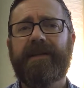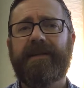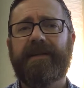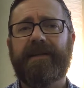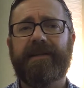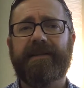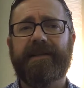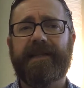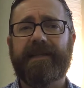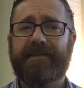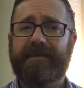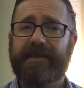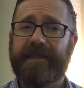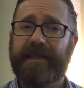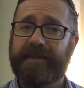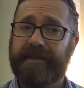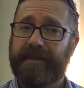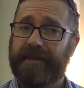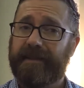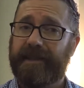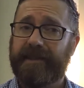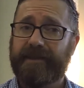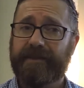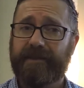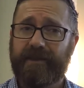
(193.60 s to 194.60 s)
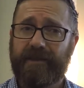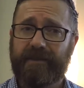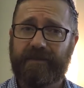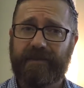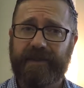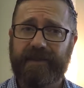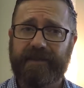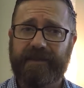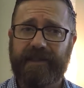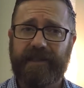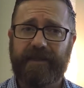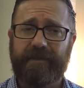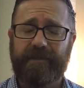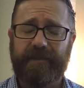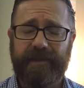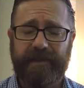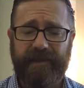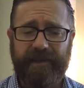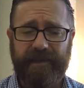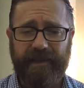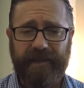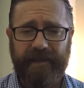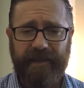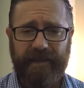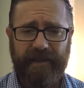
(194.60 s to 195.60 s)
That's intellectual
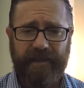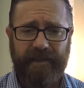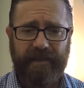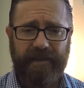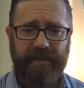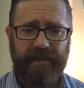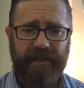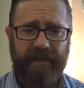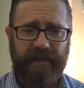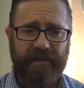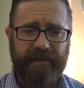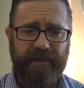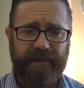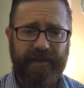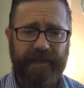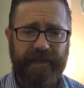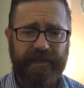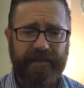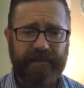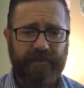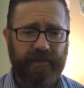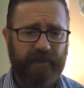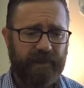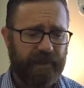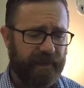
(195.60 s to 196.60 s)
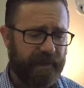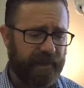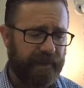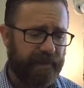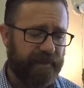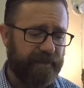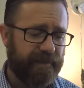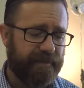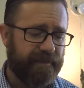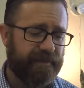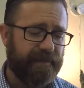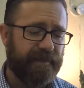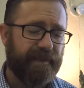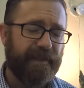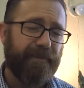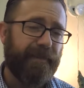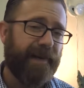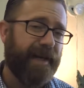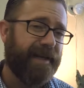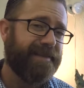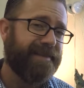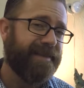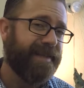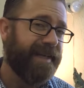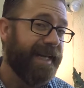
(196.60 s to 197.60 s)
overexcitability. The next one is
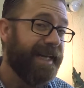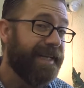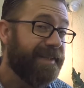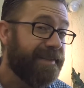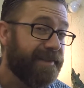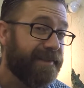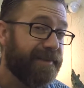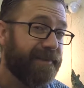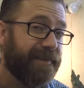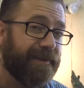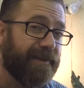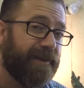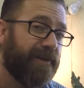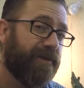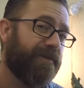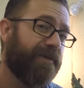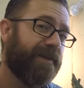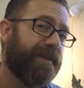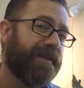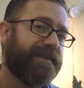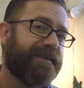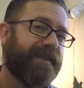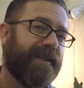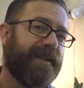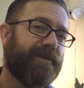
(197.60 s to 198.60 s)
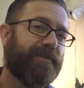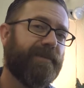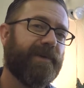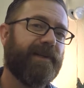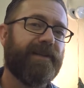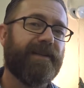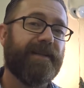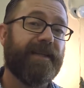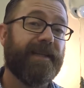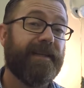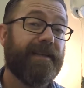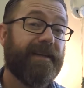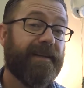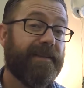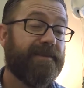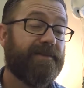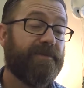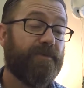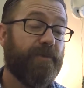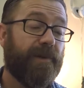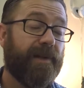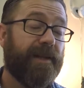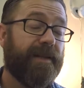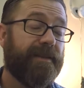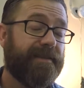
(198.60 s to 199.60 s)
imaginational overexcitability, and
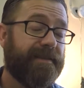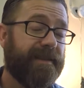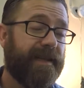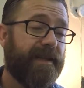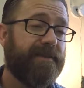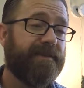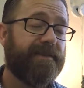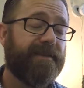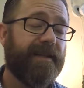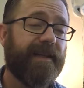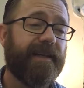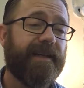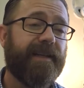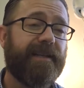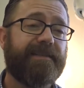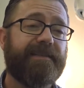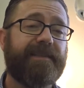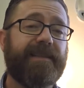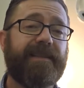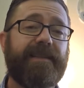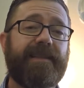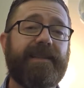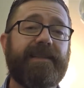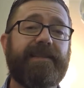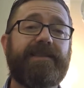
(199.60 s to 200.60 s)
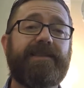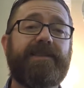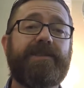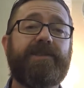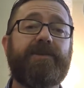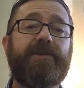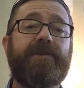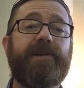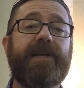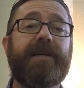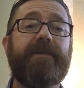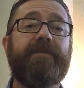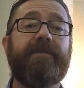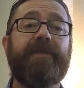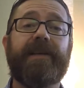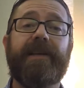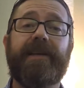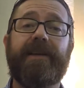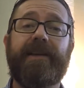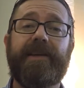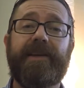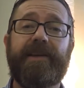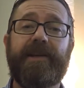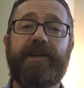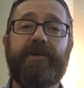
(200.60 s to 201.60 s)
it's what it sounds like. It's an
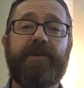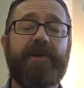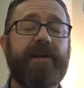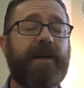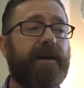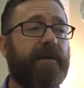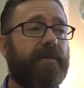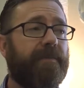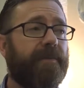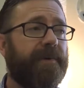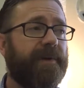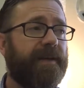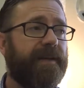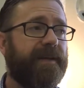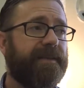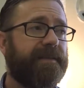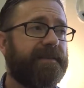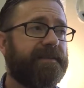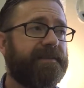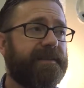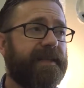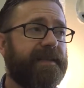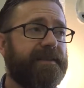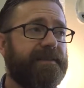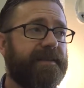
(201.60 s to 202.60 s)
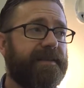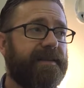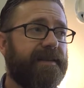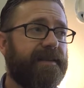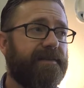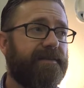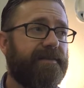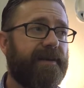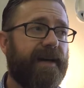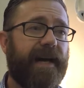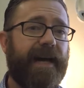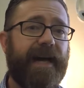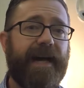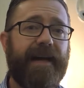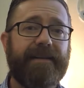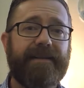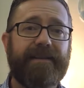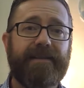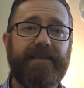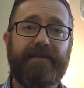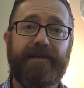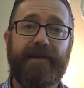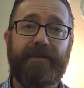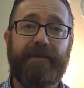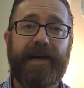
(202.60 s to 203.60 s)
extremely queued up, sensitive,
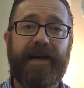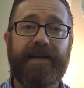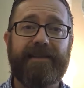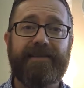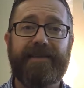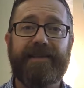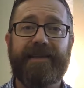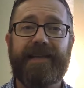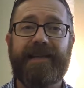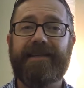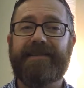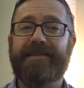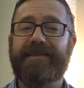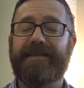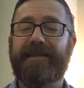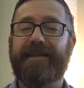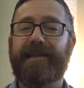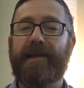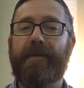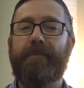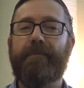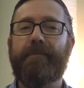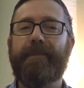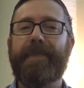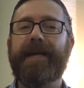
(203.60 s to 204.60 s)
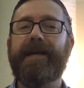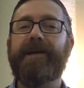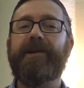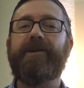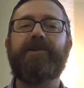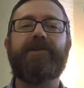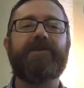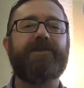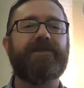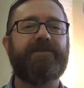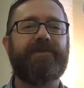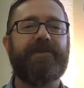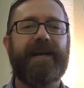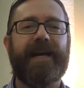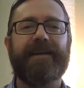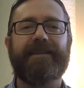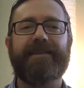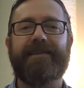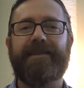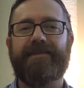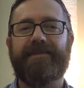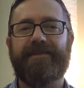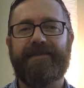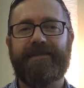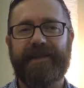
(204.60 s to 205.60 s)
active imagination that mingles
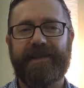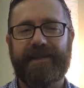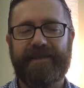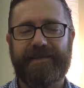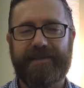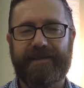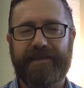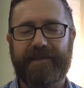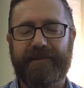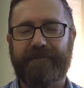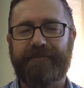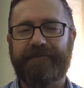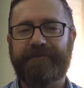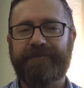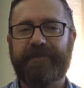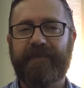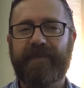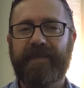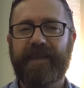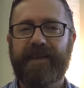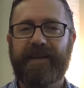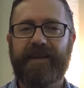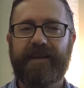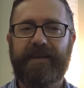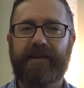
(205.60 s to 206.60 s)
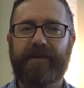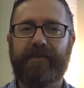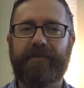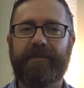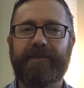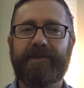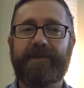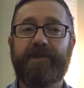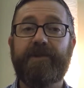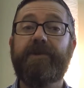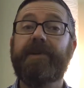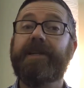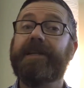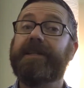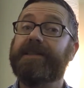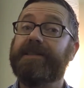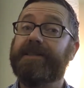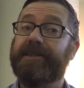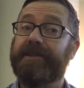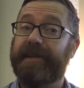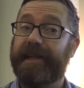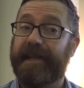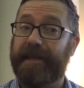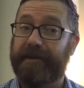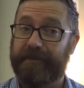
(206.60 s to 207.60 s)
fact and fiction to an
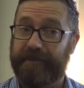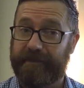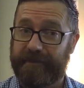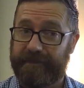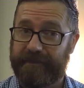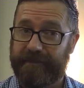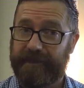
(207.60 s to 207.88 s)
extreme.